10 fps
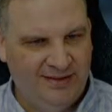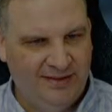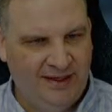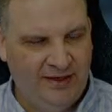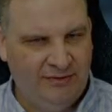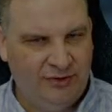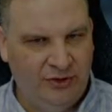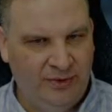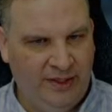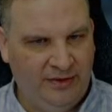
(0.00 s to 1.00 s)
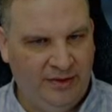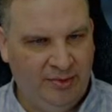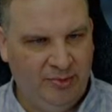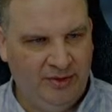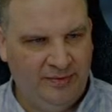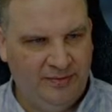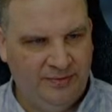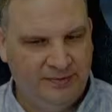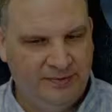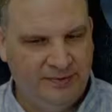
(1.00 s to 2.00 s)
Not enough to do anything, but
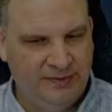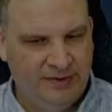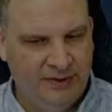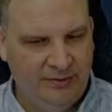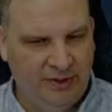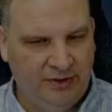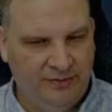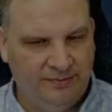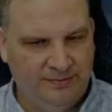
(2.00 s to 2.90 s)
in we go.